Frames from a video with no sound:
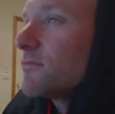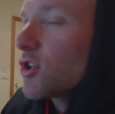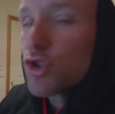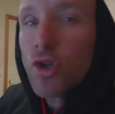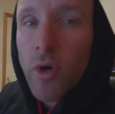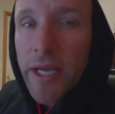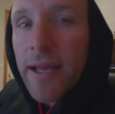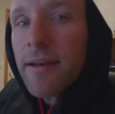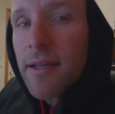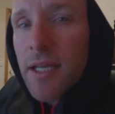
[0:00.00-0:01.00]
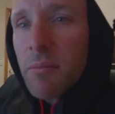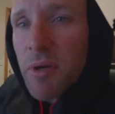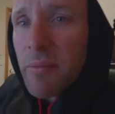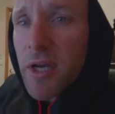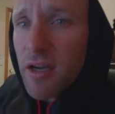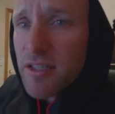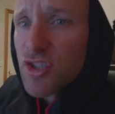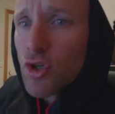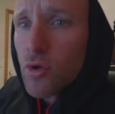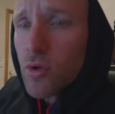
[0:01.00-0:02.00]
Not sure yet, but I'm going
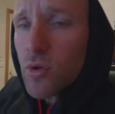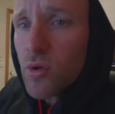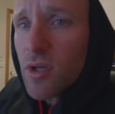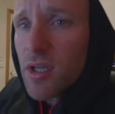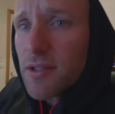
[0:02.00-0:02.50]
to